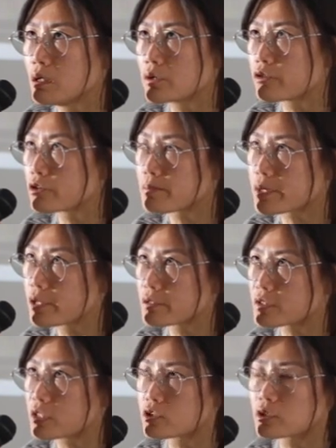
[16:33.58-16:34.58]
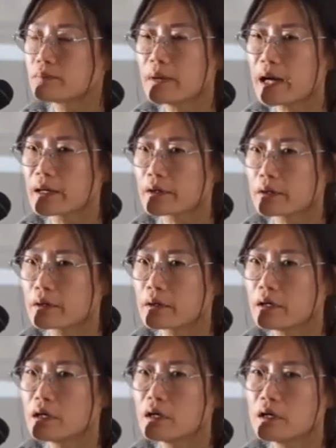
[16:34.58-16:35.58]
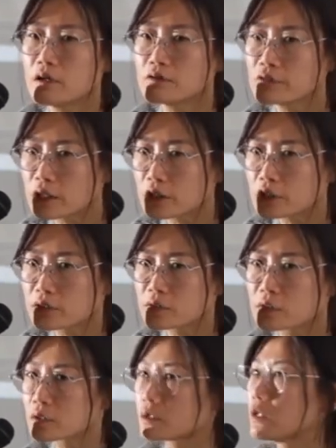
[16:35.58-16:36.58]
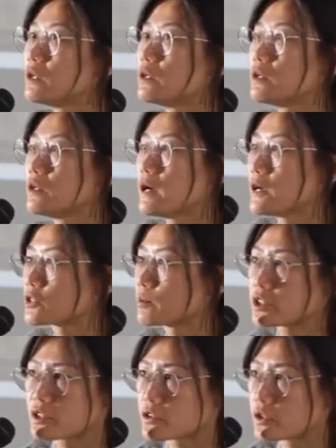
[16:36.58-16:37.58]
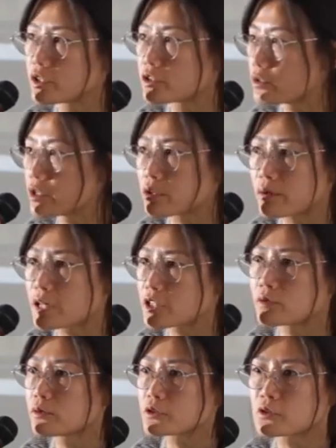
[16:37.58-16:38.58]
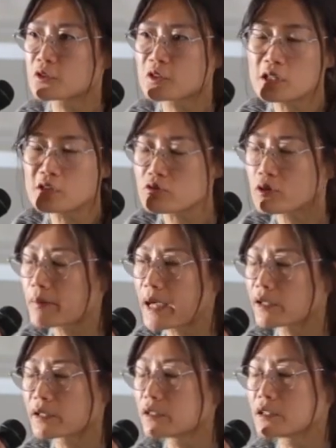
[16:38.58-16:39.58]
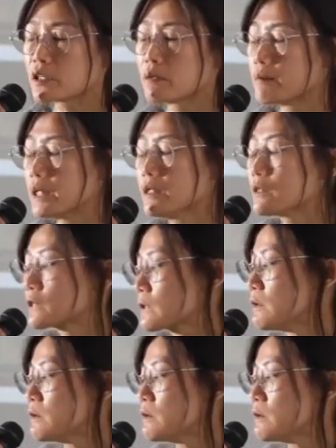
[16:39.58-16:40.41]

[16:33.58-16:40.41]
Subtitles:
European Central Bank functions, as much as you can do a crash course on central banking in 10 minutes.